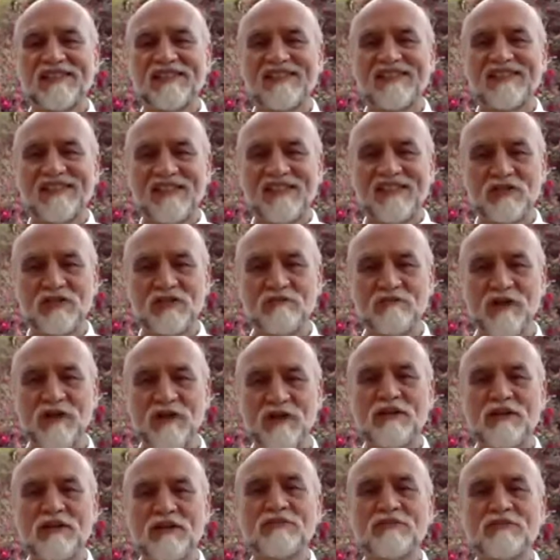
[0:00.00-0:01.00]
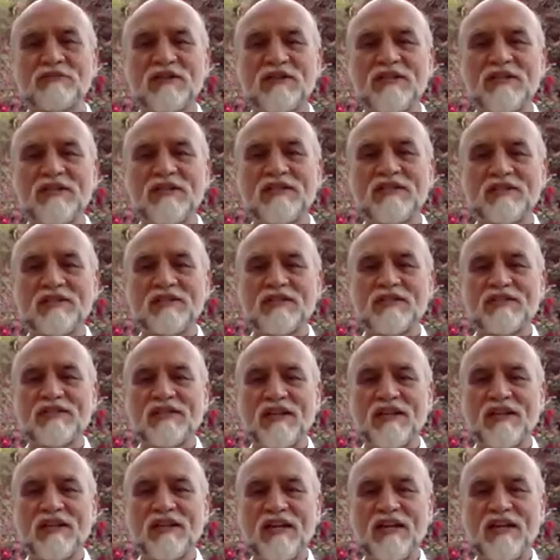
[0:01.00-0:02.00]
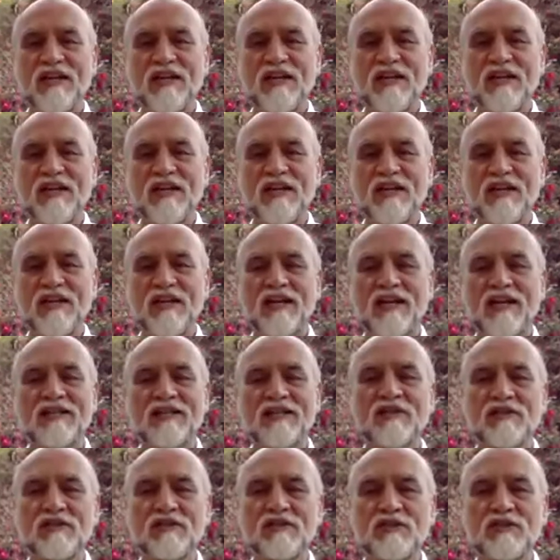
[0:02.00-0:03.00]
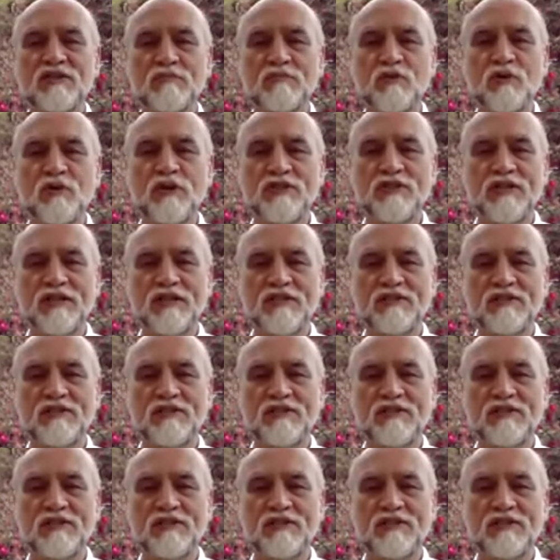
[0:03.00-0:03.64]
it surrounds us and supports us.